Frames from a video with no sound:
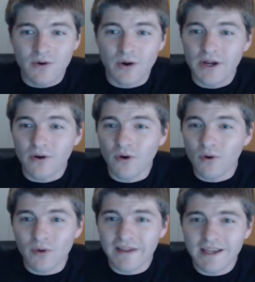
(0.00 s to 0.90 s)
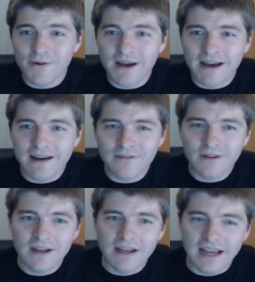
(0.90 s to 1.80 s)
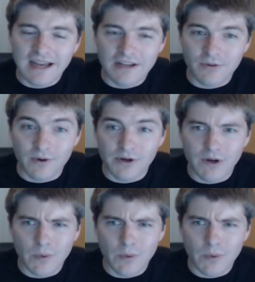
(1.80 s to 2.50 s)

coil hole that you have and you're wondering,